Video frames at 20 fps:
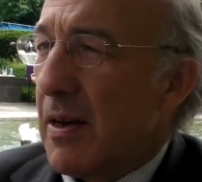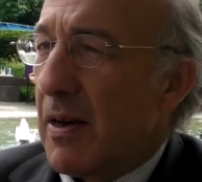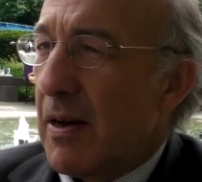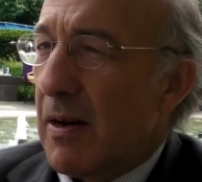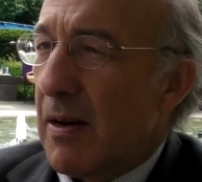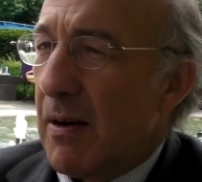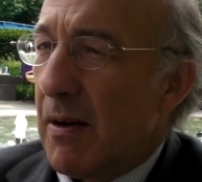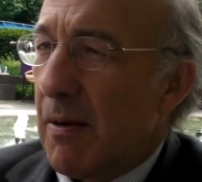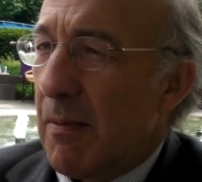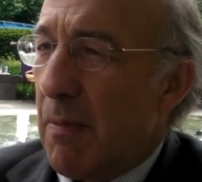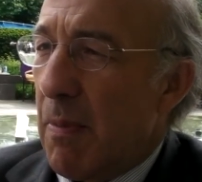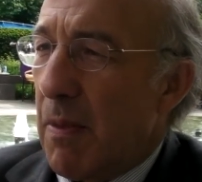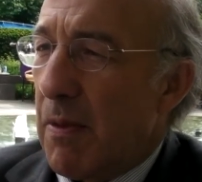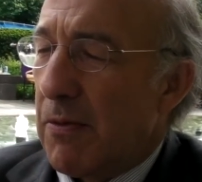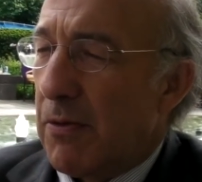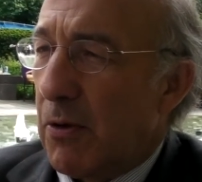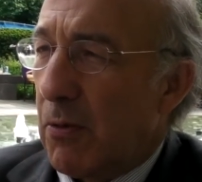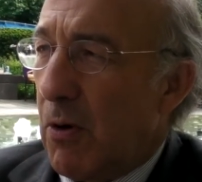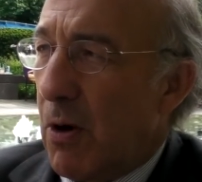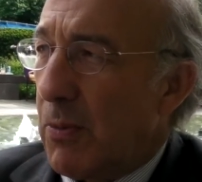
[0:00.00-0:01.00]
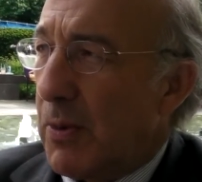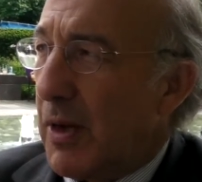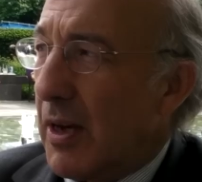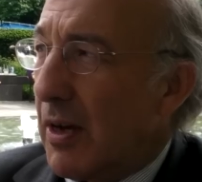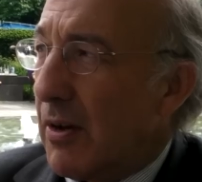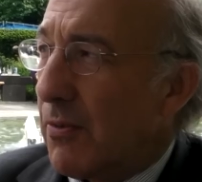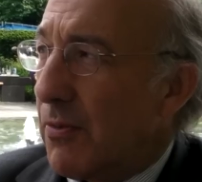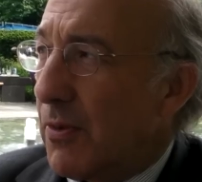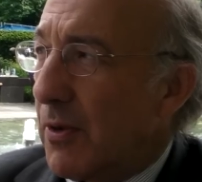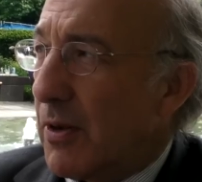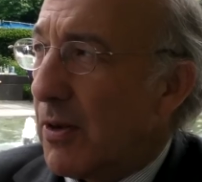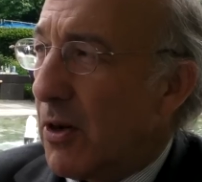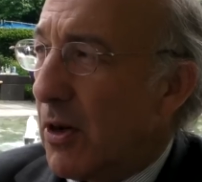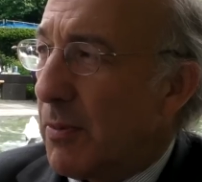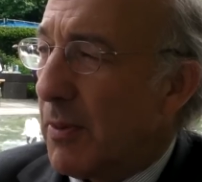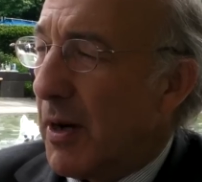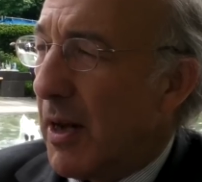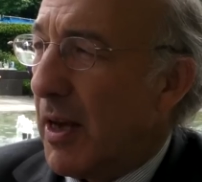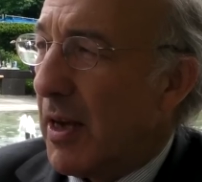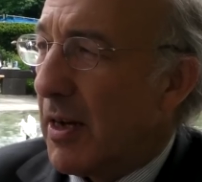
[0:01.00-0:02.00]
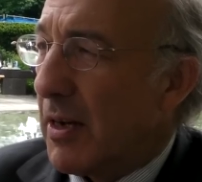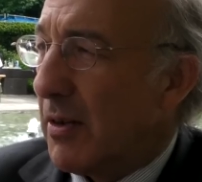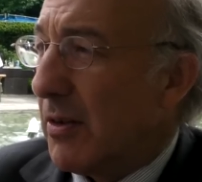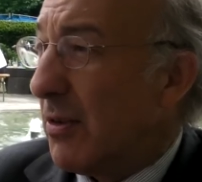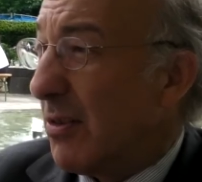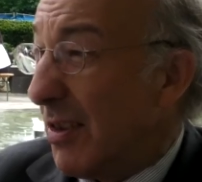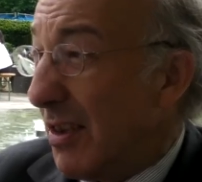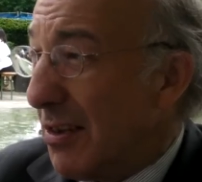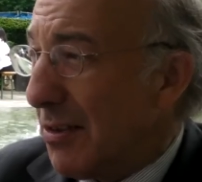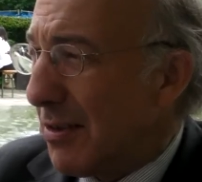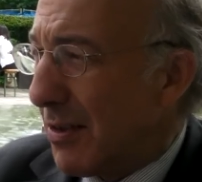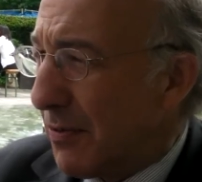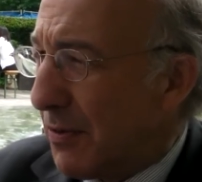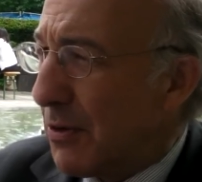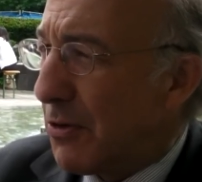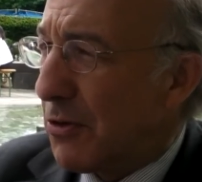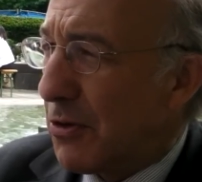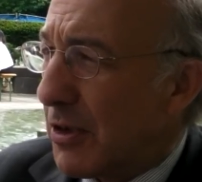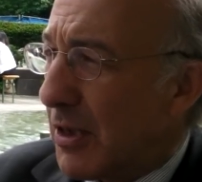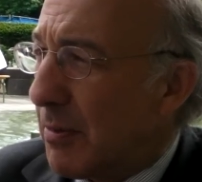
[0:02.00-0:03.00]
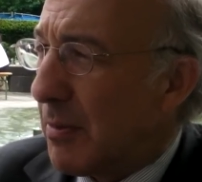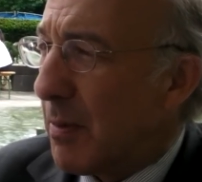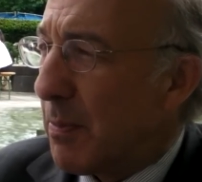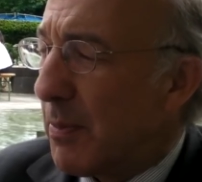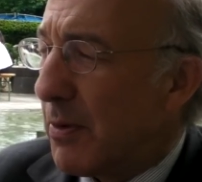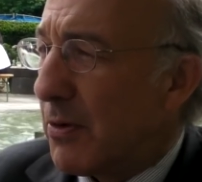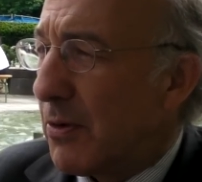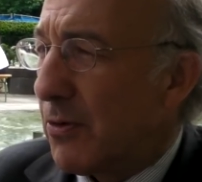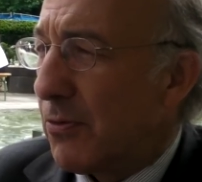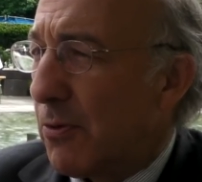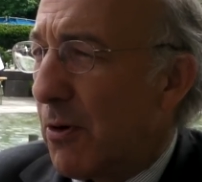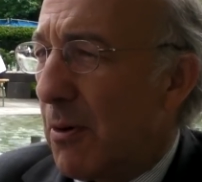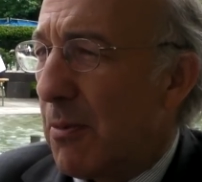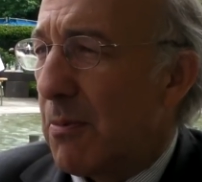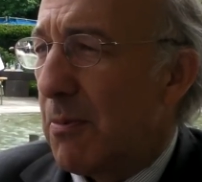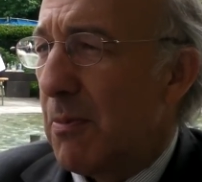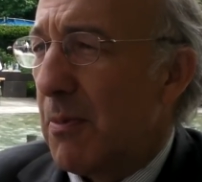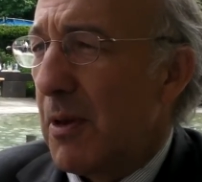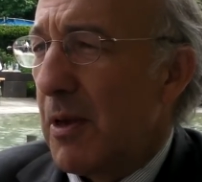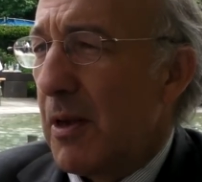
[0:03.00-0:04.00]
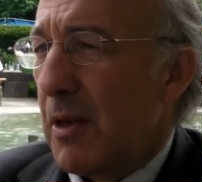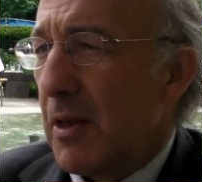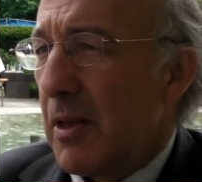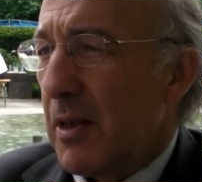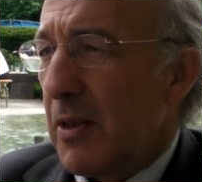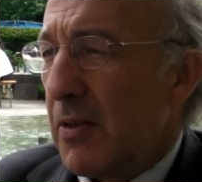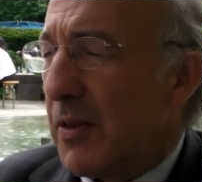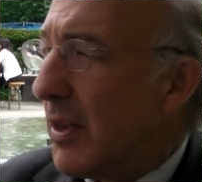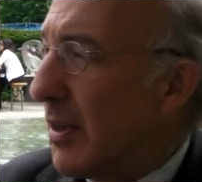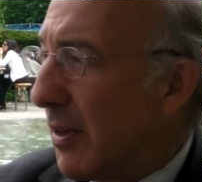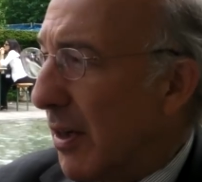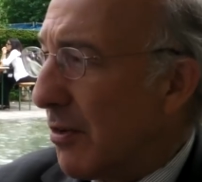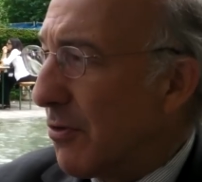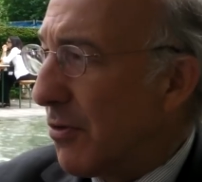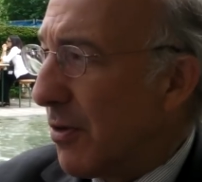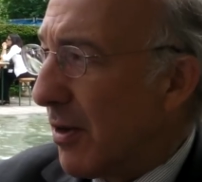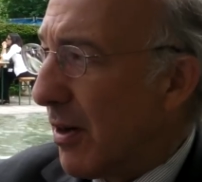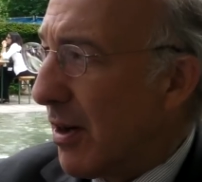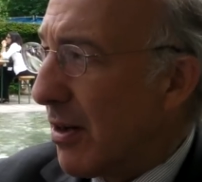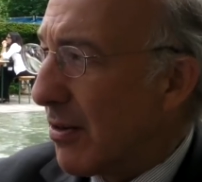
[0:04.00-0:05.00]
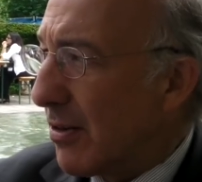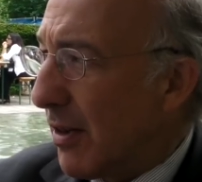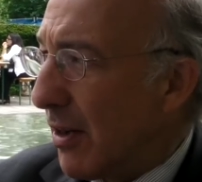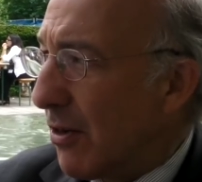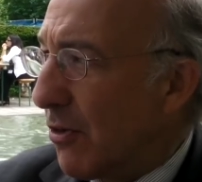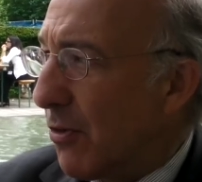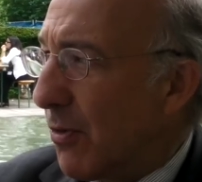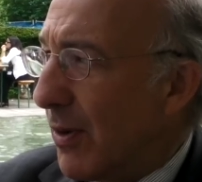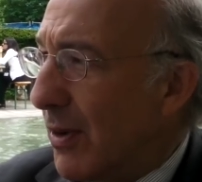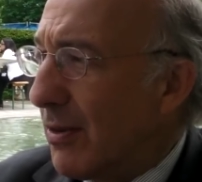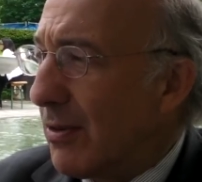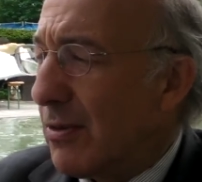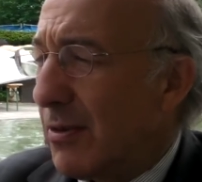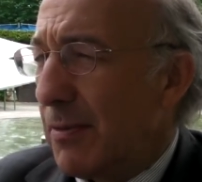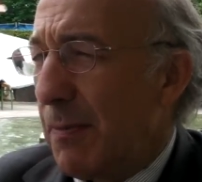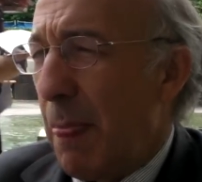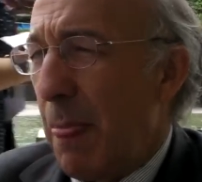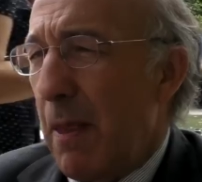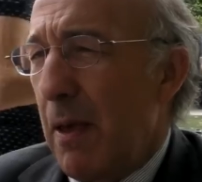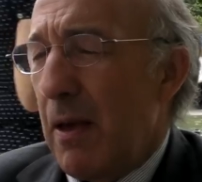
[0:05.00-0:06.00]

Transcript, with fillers: Um, so what we have in Copenhagen is insufficient commitments from the industrialized countries.